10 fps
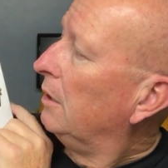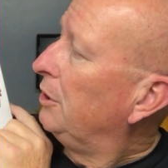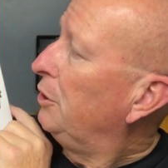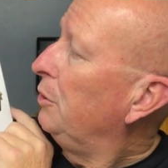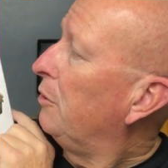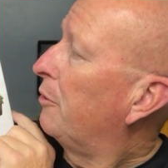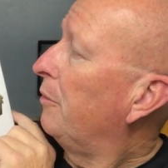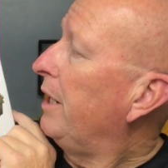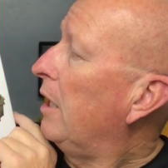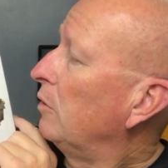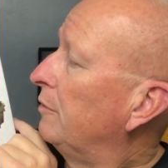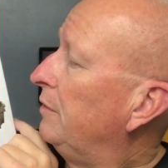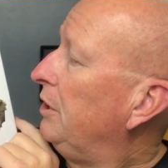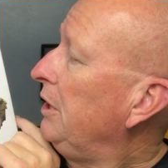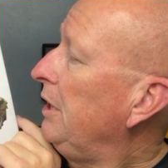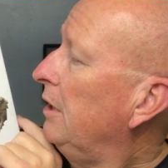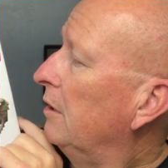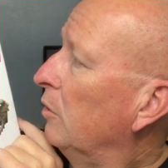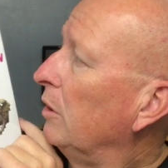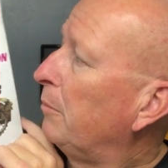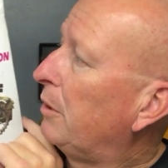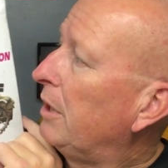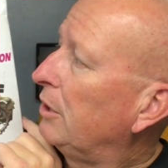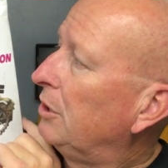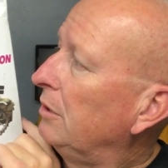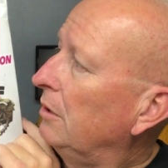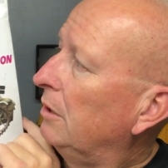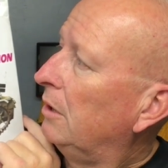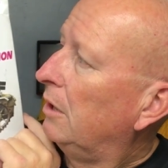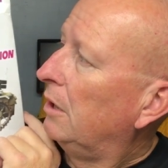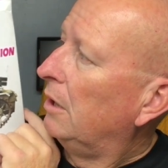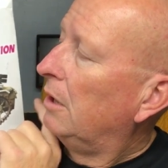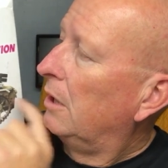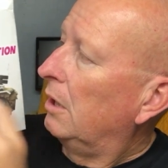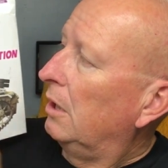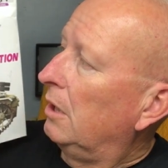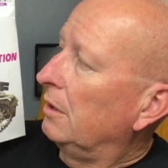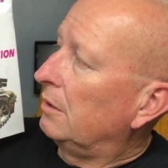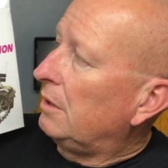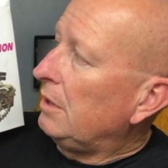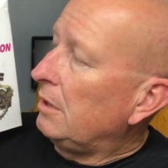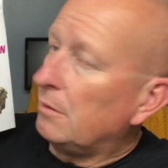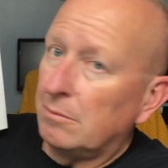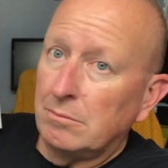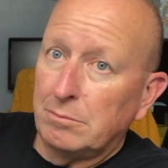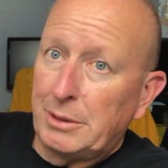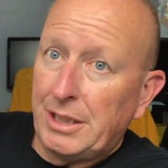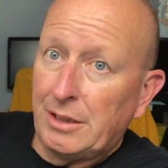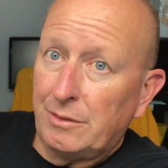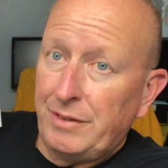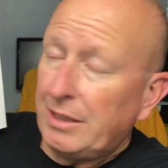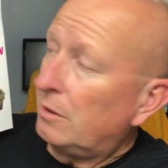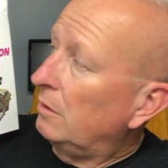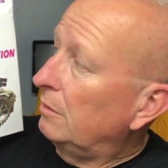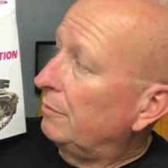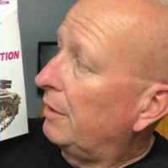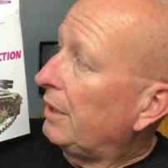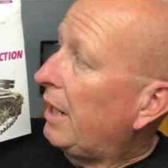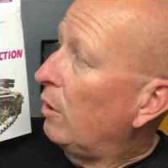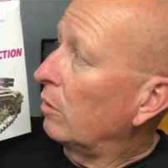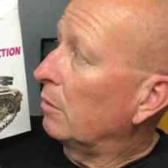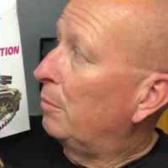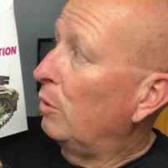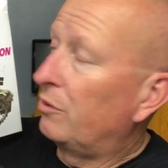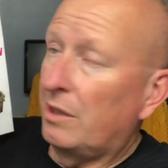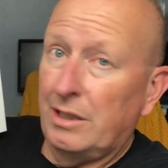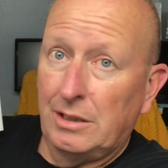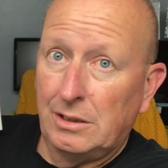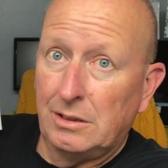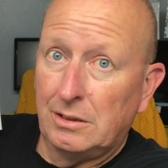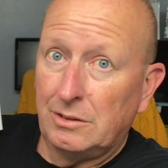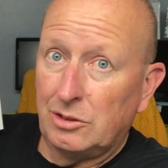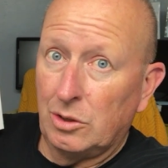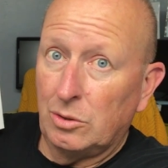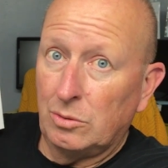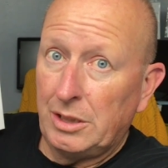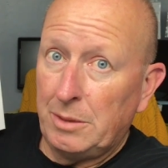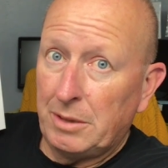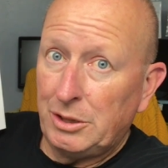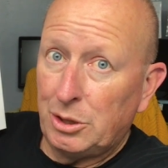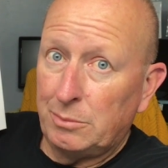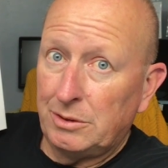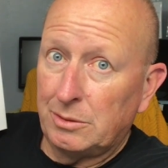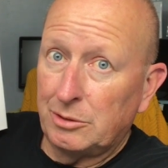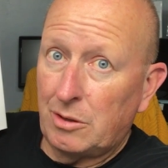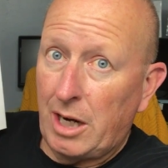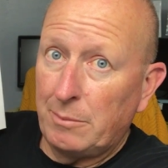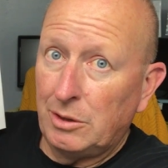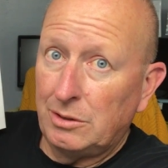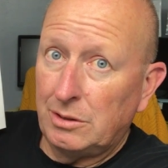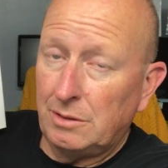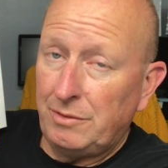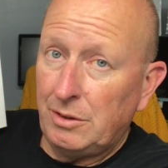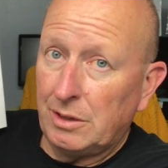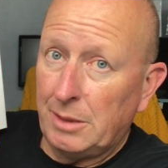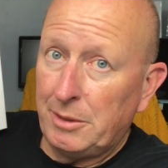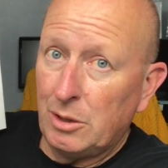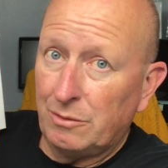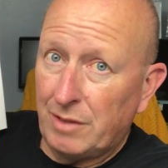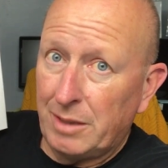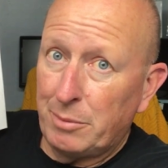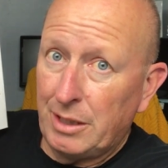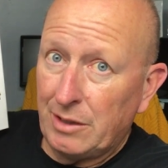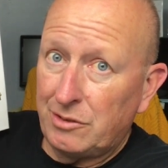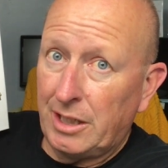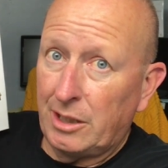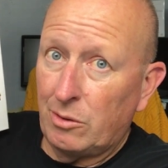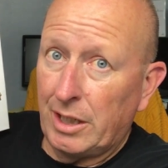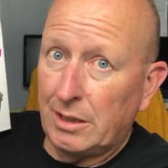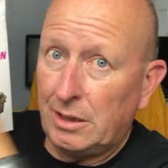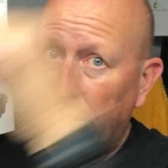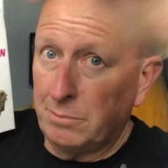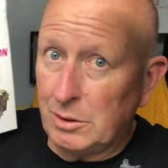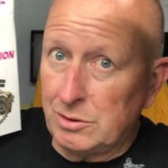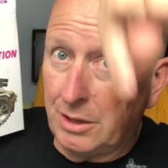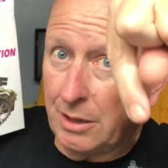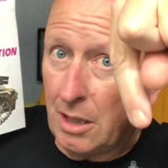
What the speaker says: Stug 3 Ausf G early production, the particular vehicle of Georg Kaposa, So any of my German subscribers, if you could let me know if I pronounced that correctly and post it in the